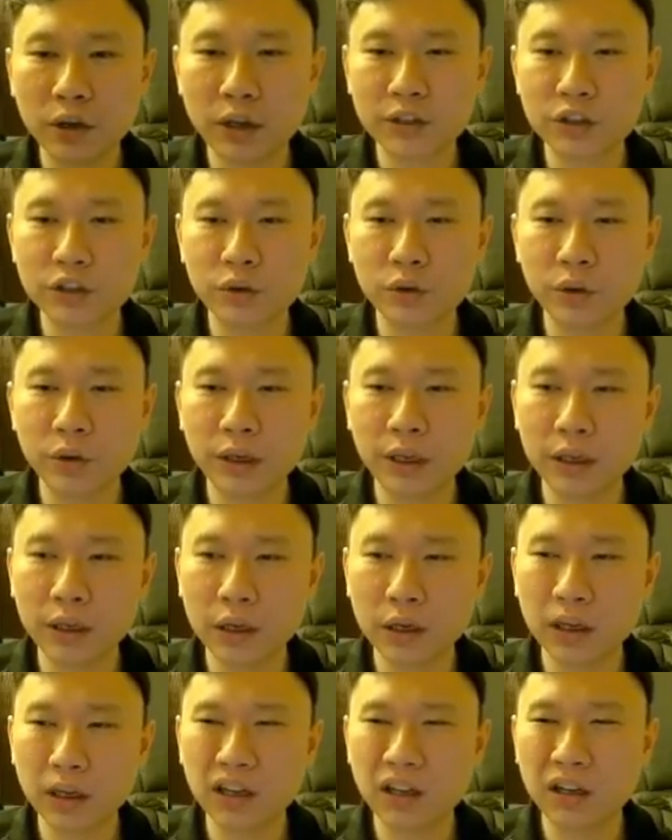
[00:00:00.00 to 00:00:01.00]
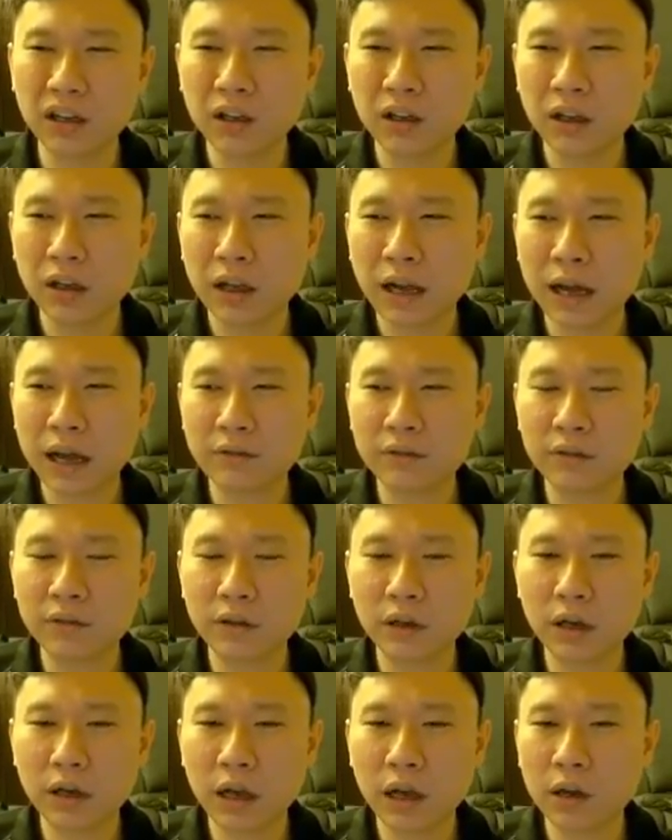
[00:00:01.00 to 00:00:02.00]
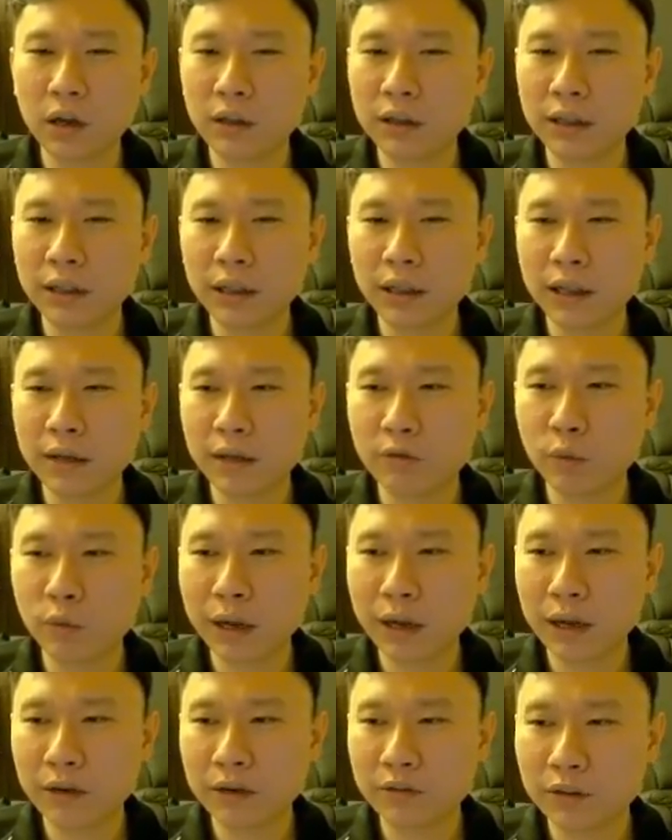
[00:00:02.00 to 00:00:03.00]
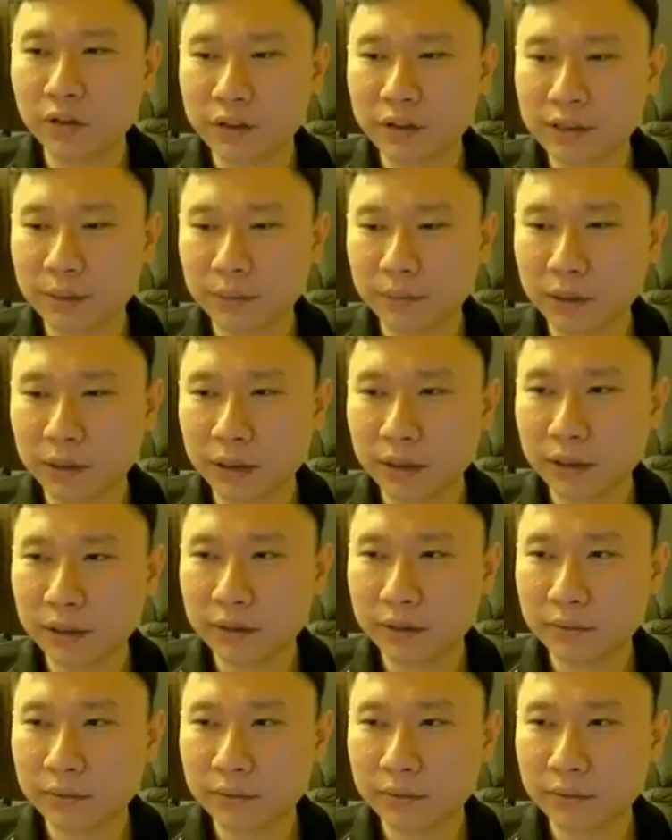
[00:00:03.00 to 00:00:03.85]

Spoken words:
you hit level 100 or something like that.